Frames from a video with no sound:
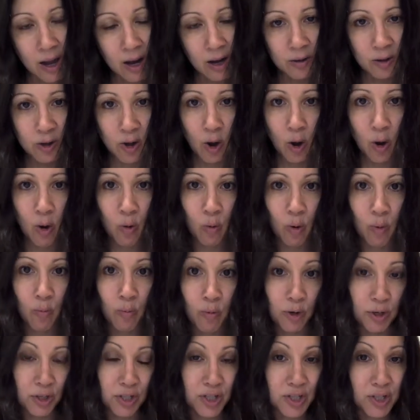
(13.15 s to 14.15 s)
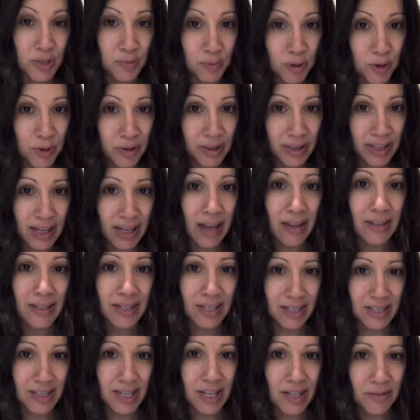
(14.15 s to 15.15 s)
go more smoothly and
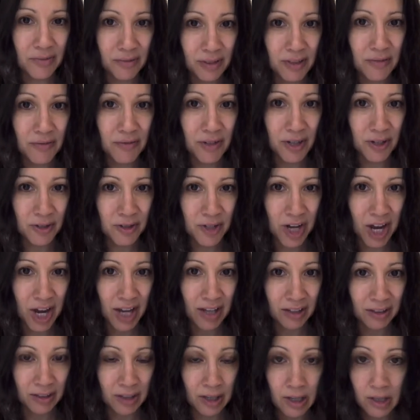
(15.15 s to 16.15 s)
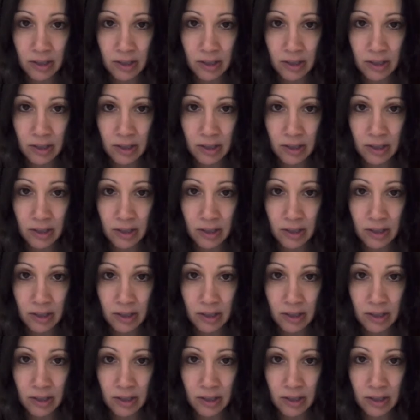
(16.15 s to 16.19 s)
successfully for your child.